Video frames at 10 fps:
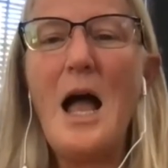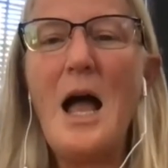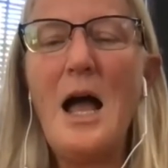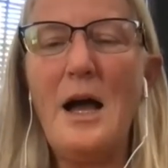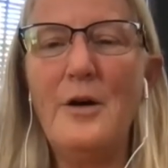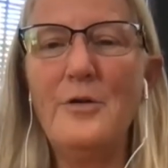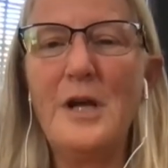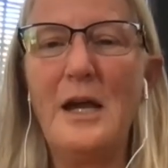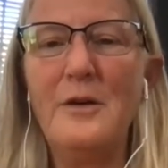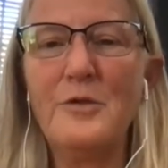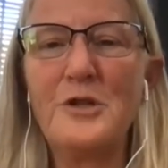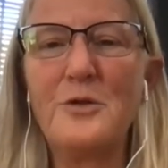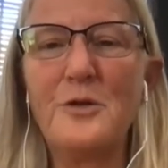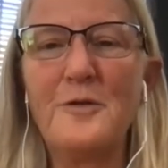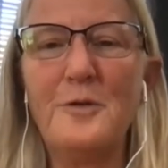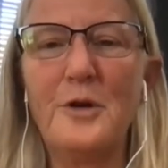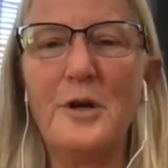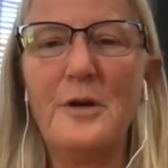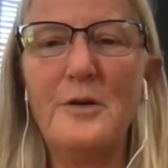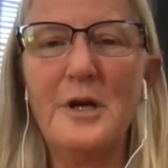Ah, okay. Restore
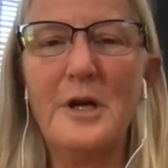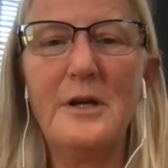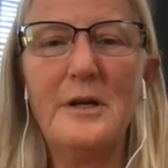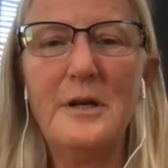Flora. Okay.